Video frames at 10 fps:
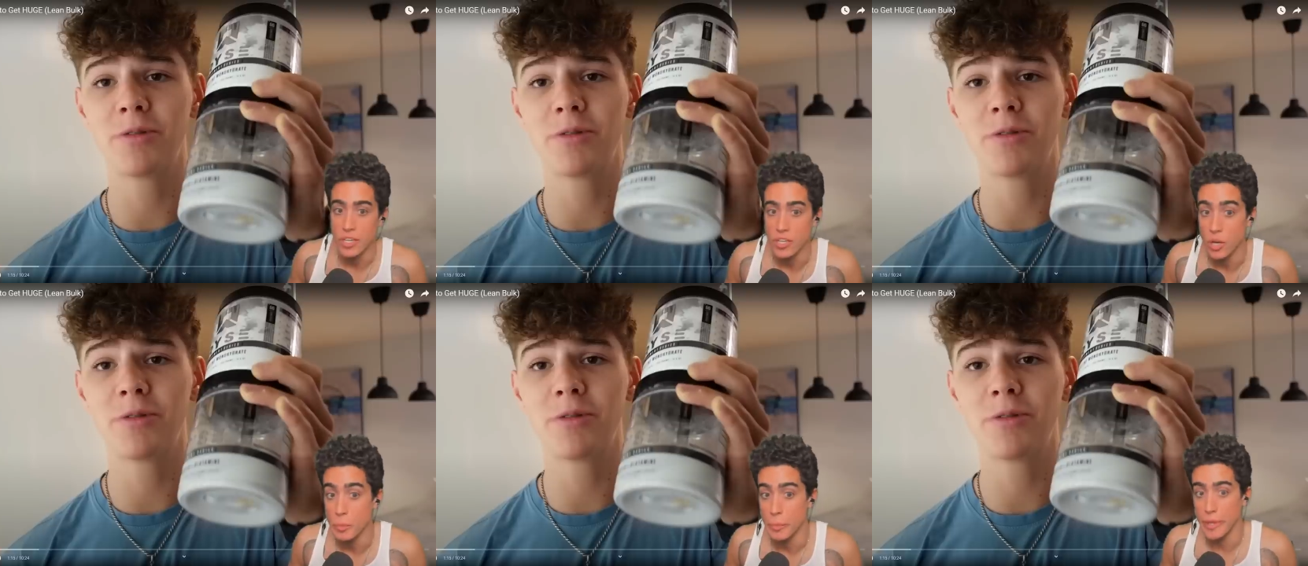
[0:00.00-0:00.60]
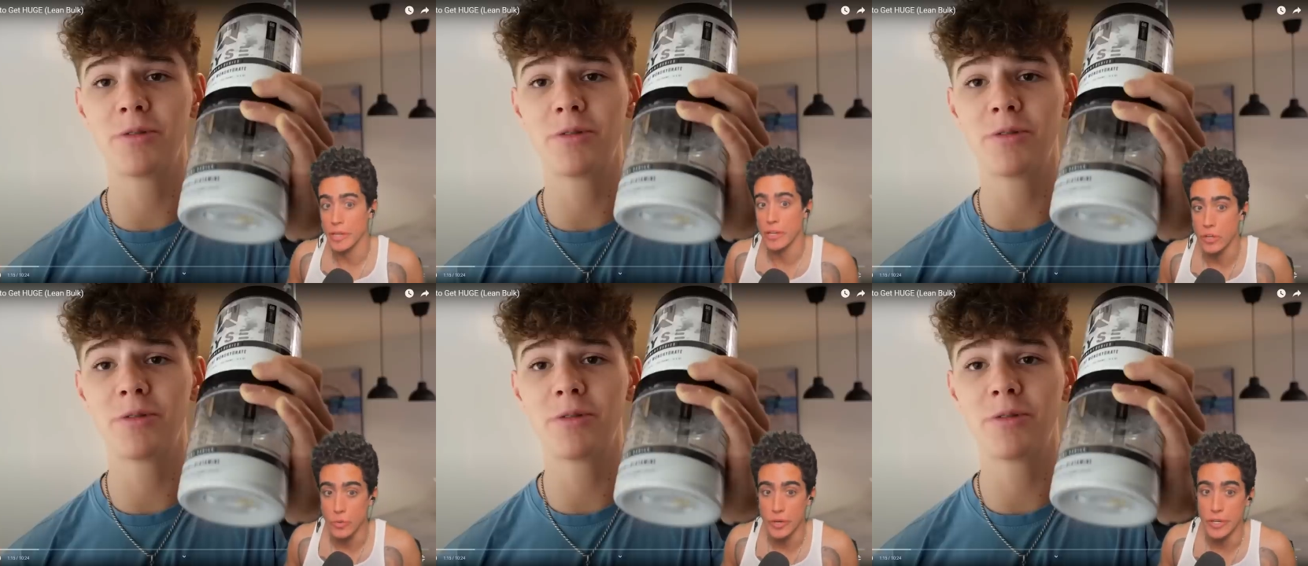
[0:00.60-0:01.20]
Speaker 1: you know, big
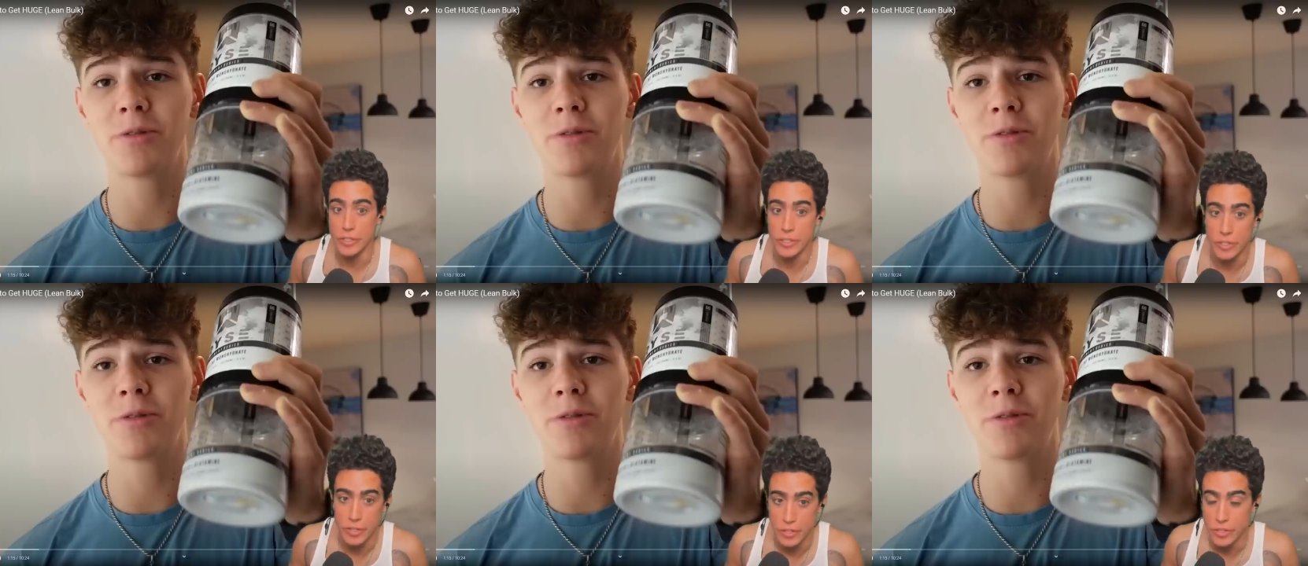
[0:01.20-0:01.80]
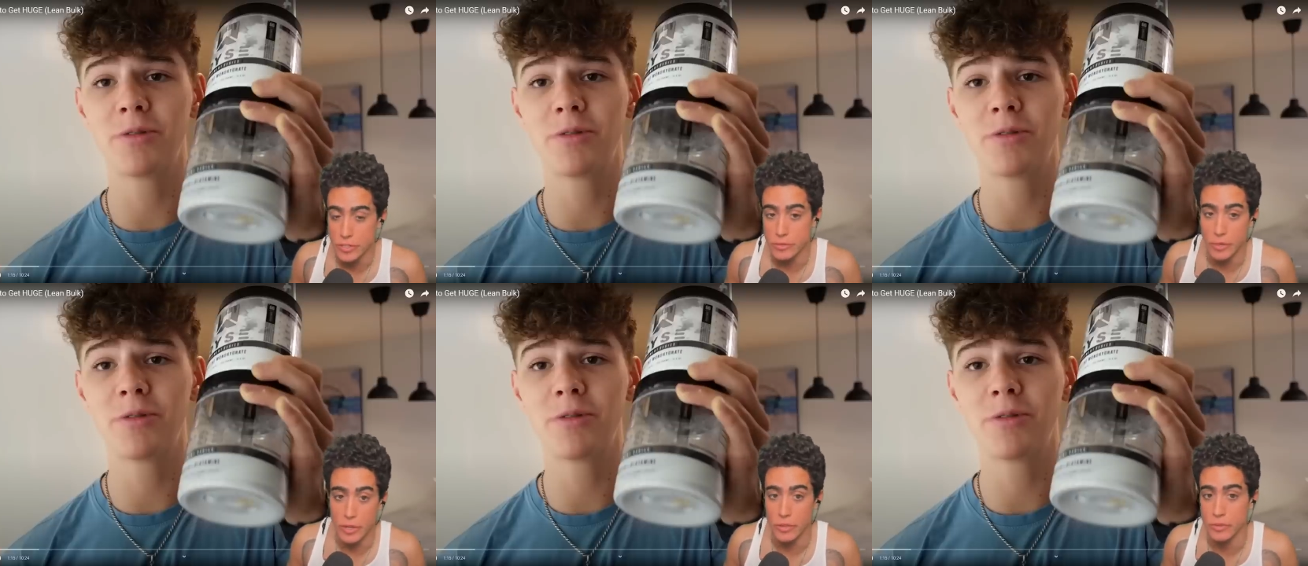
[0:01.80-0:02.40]
creatine doesn't
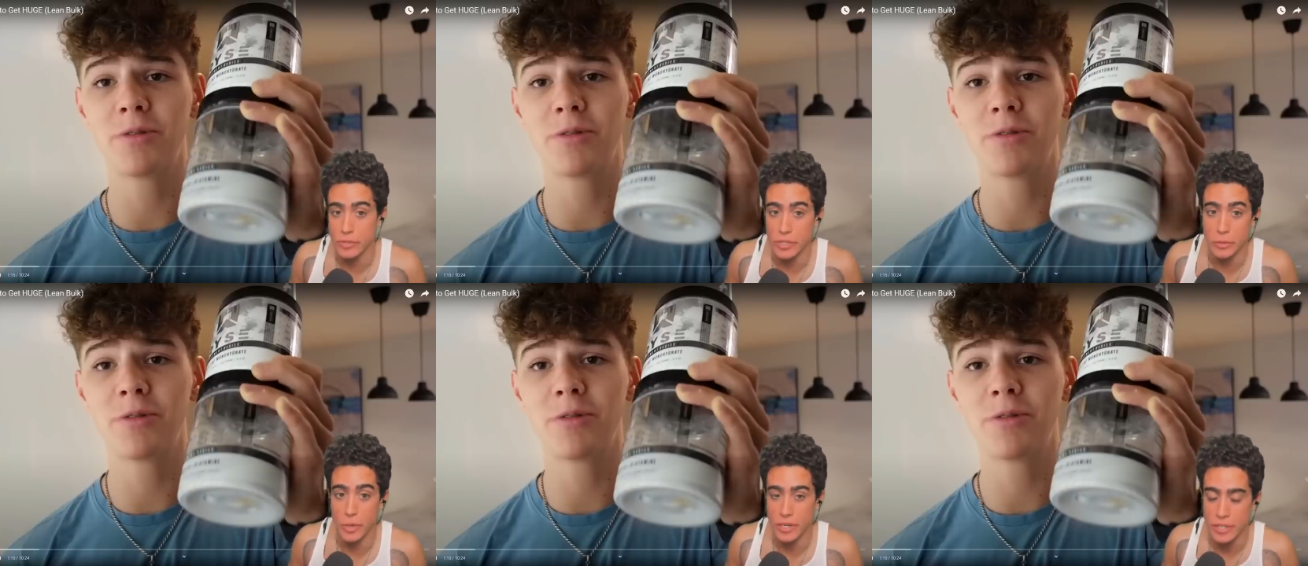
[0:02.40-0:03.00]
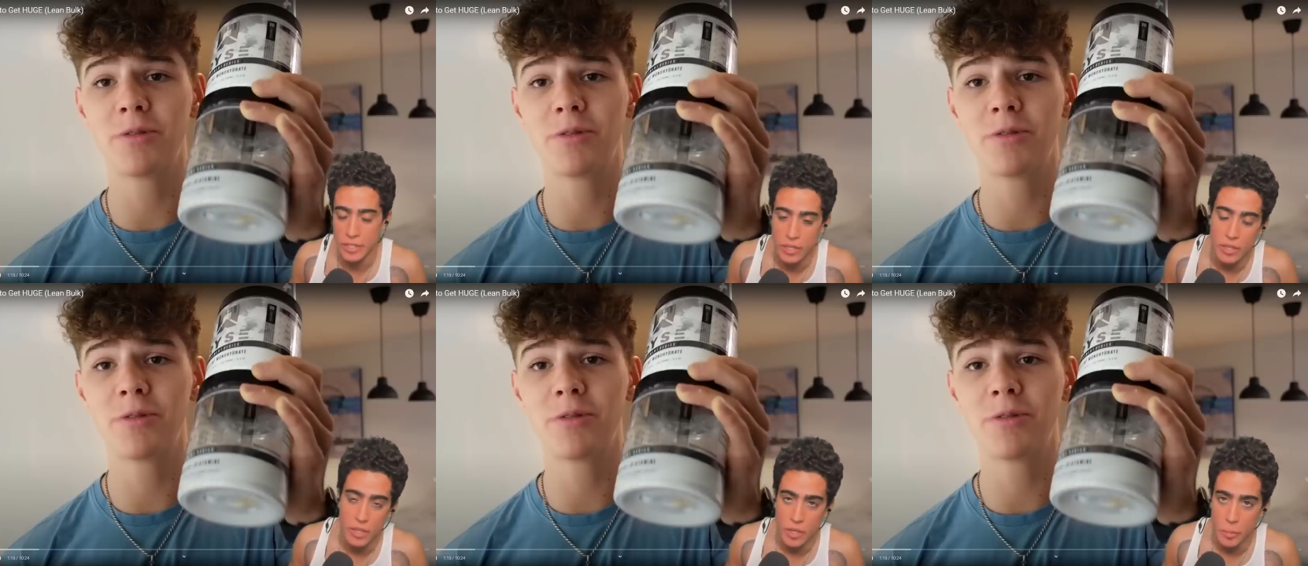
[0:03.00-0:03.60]
want to lose any money.
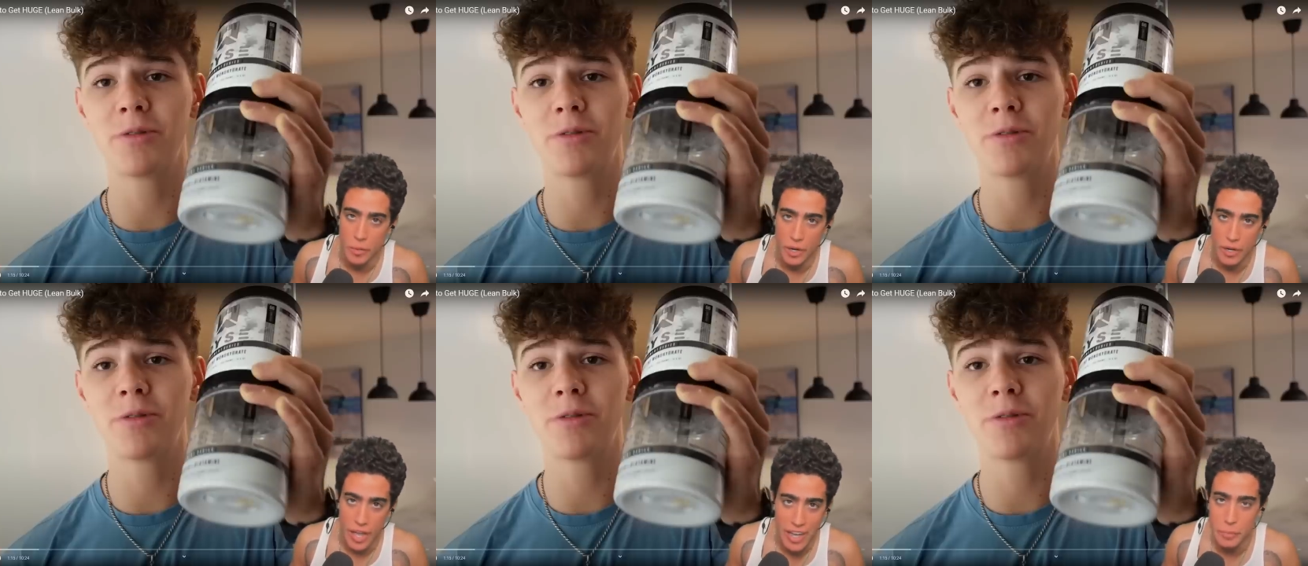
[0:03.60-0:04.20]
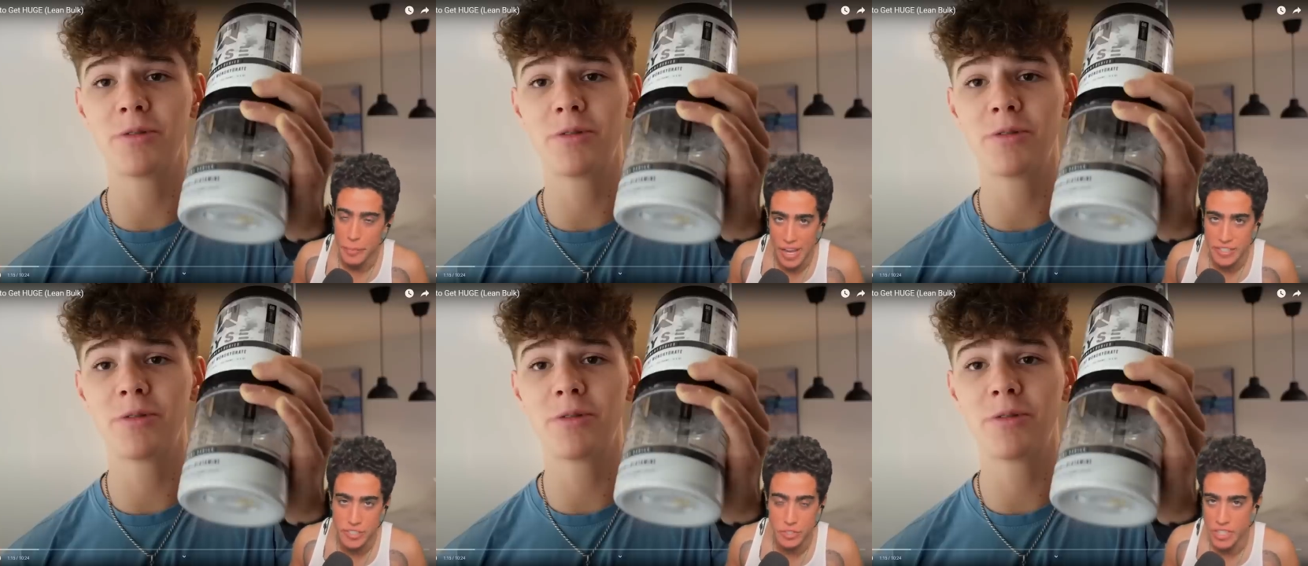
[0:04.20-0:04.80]
But at
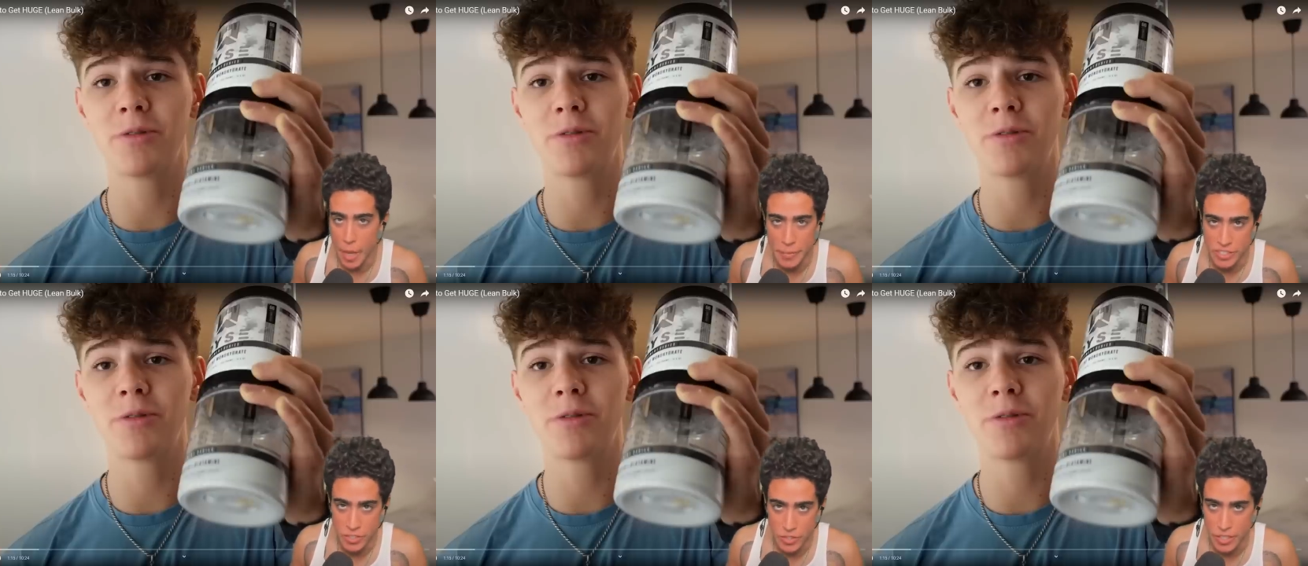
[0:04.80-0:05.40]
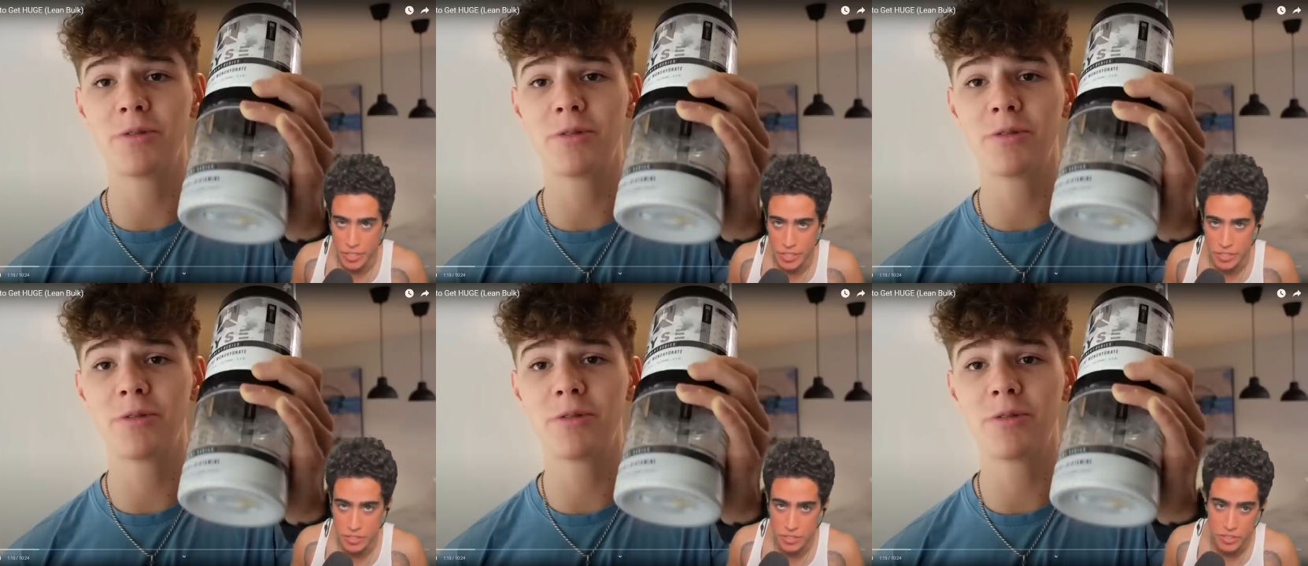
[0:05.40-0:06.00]
best, you're damaging your
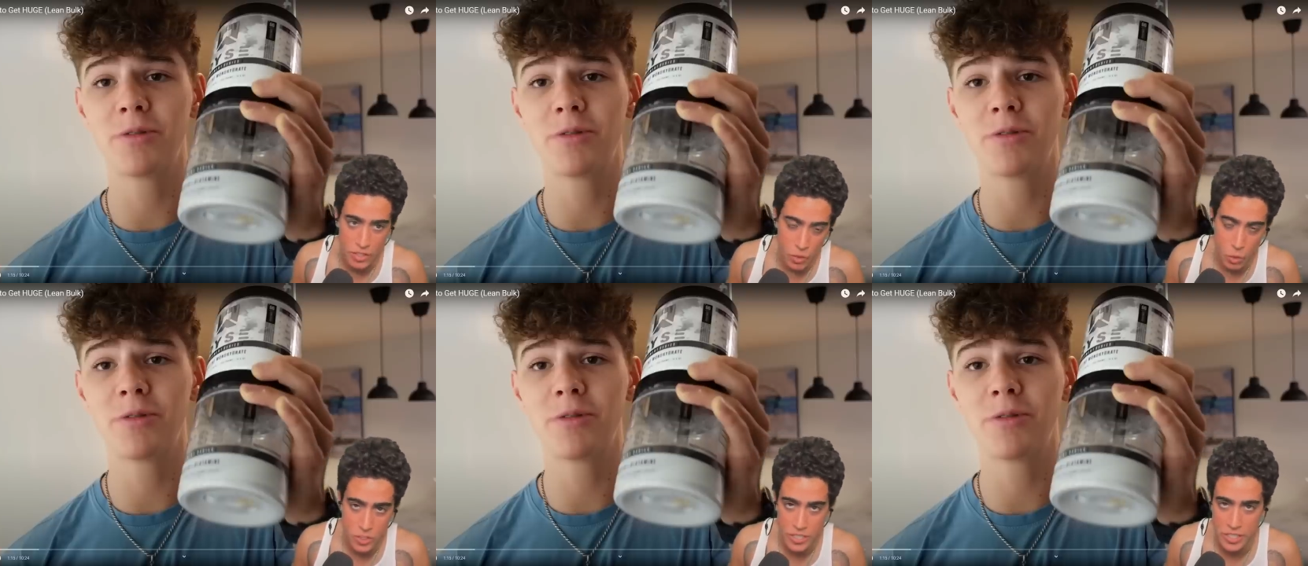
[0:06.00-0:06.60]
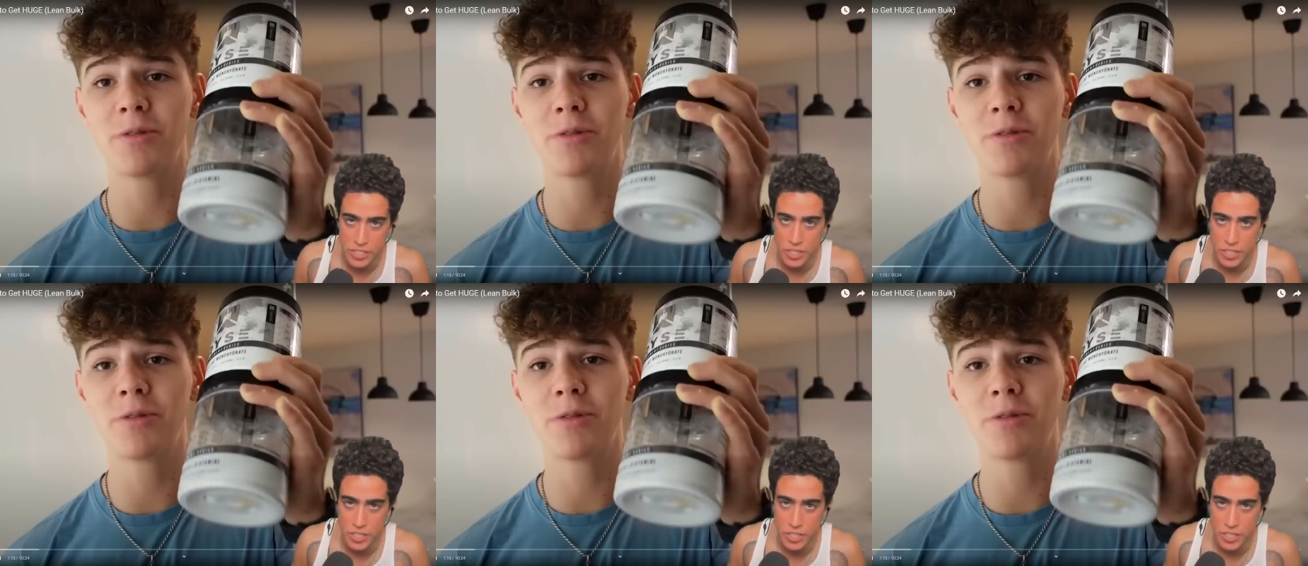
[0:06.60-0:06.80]
kidneys. You know, worst case